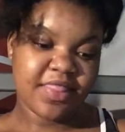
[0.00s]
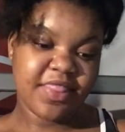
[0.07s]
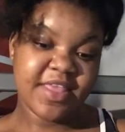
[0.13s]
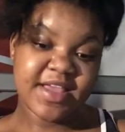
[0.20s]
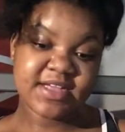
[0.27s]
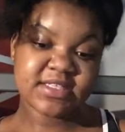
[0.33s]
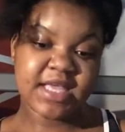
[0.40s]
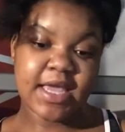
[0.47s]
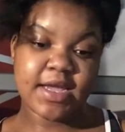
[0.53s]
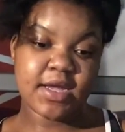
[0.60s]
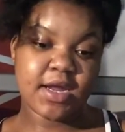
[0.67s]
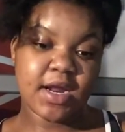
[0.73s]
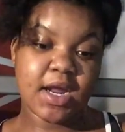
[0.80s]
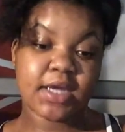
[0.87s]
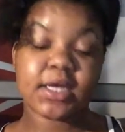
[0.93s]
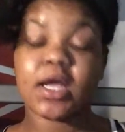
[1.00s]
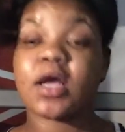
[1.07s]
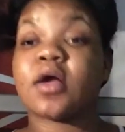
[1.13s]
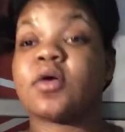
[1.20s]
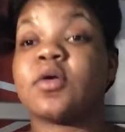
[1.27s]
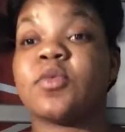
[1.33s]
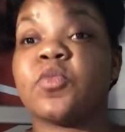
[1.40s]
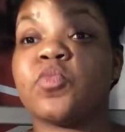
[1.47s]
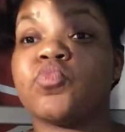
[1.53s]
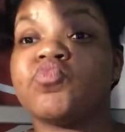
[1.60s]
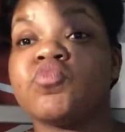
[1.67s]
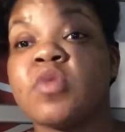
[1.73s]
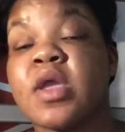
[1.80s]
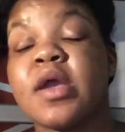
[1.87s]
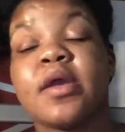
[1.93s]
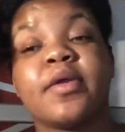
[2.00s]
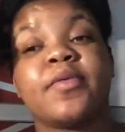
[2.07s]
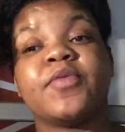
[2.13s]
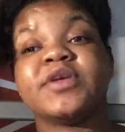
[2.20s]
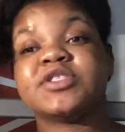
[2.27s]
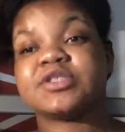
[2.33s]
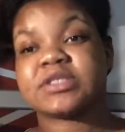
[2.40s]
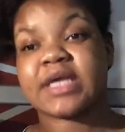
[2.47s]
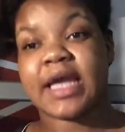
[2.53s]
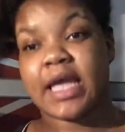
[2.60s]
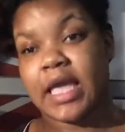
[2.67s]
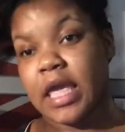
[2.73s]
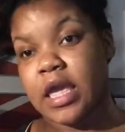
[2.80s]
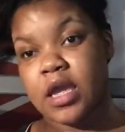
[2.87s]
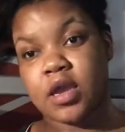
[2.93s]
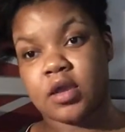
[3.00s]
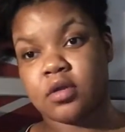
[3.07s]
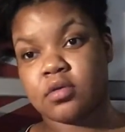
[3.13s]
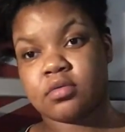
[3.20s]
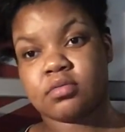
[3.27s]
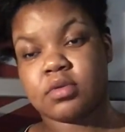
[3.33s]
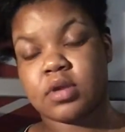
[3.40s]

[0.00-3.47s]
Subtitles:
this hair, y'all. We just got hair